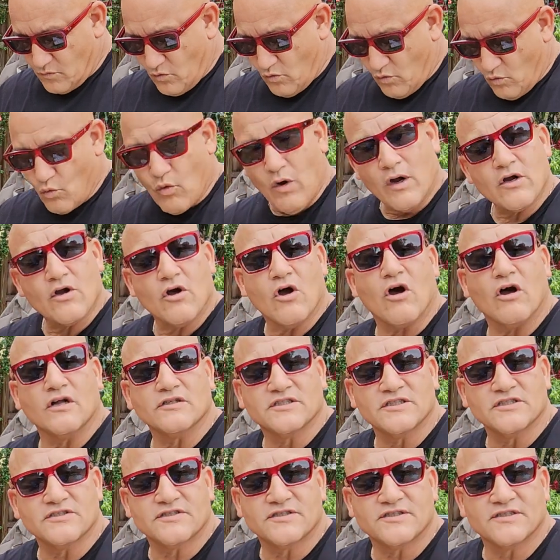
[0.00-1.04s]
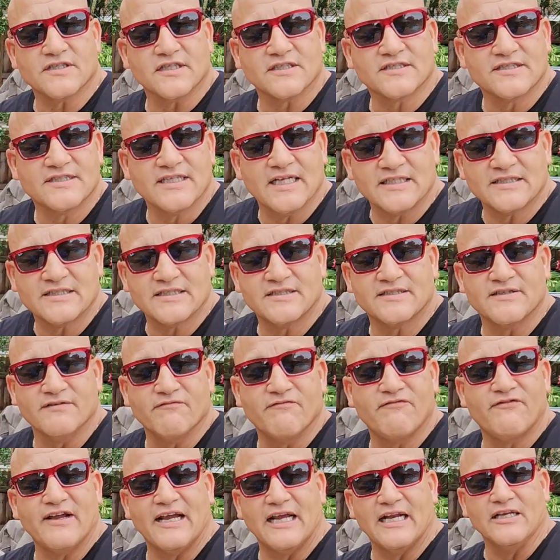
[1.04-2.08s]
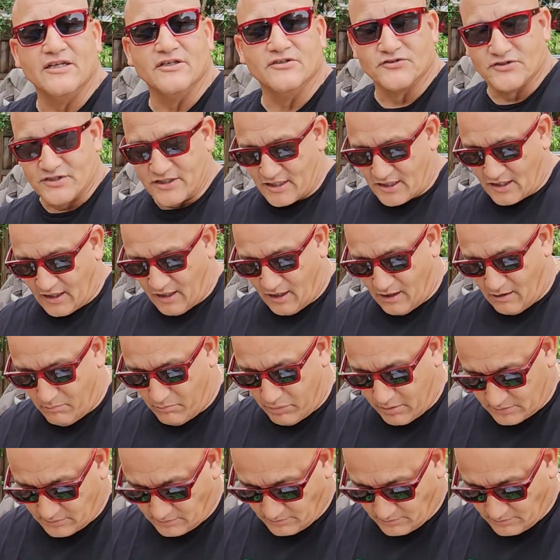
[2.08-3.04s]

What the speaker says: what causes successes and failures in a club?